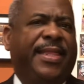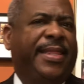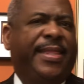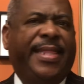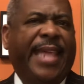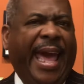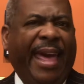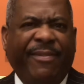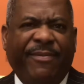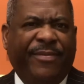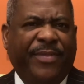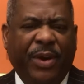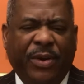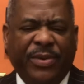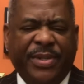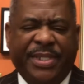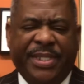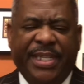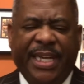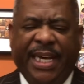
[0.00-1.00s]
That
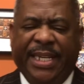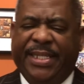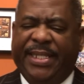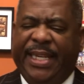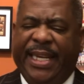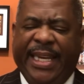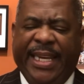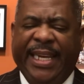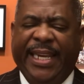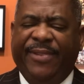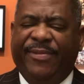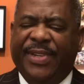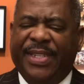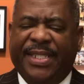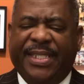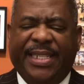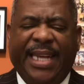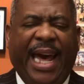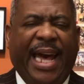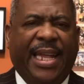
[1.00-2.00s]
verse doesn't even
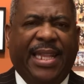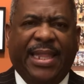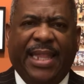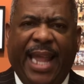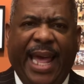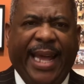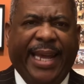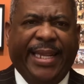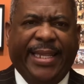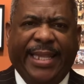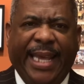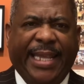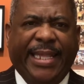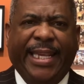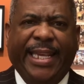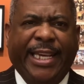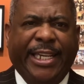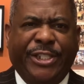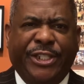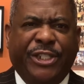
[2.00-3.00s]
sound like that
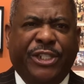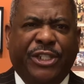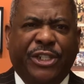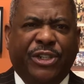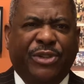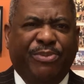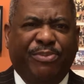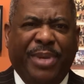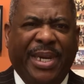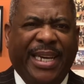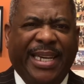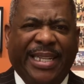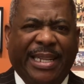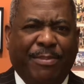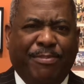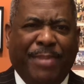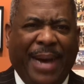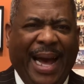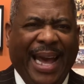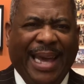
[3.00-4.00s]
it should be in the
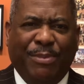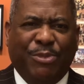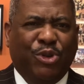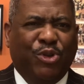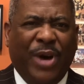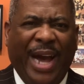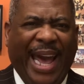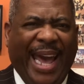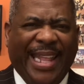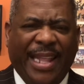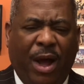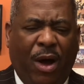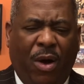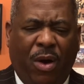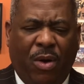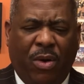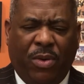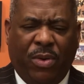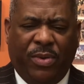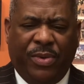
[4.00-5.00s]
Bible at
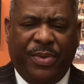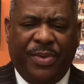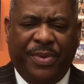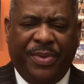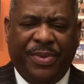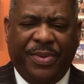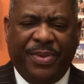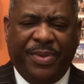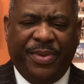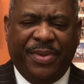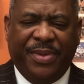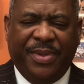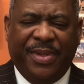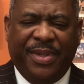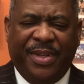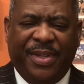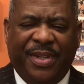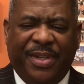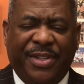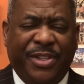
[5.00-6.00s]
all.
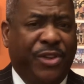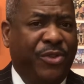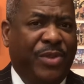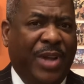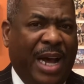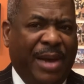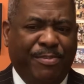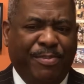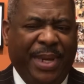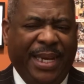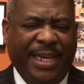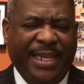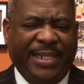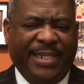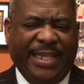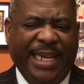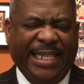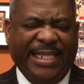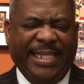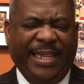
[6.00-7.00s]
Do not be
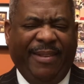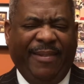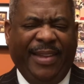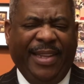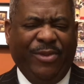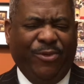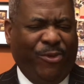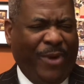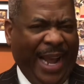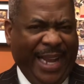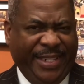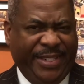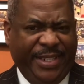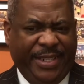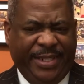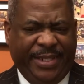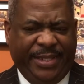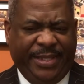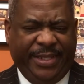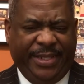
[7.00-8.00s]
excessively
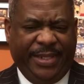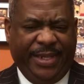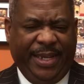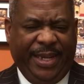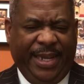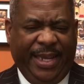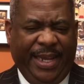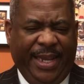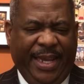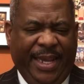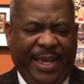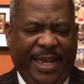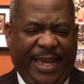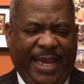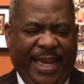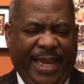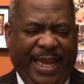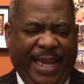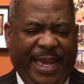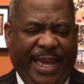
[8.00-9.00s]
righteous
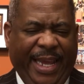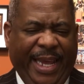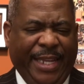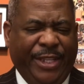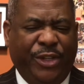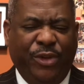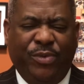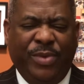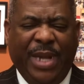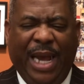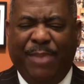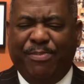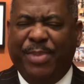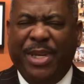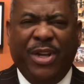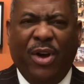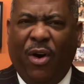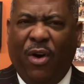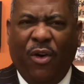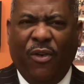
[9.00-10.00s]
and do not
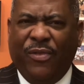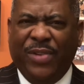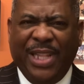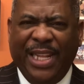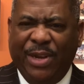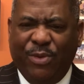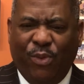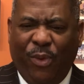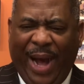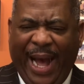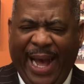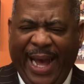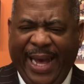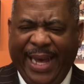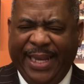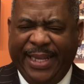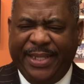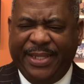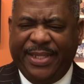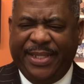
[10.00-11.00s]
be overly
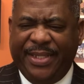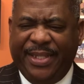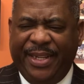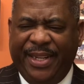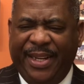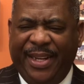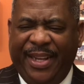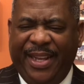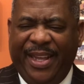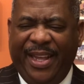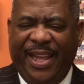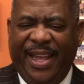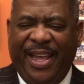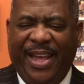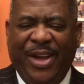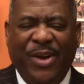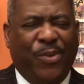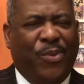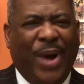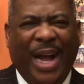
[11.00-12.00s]
wise.
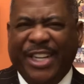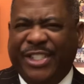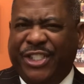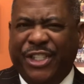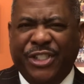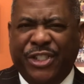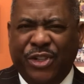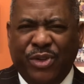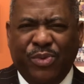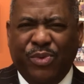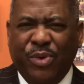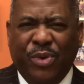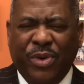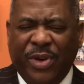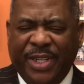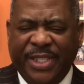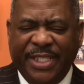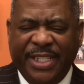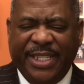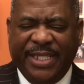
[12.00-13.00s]
Why should you
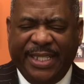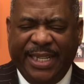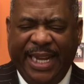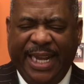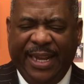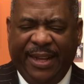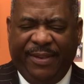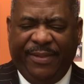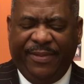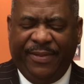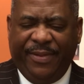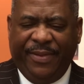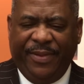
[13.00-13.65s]
ruin yourself?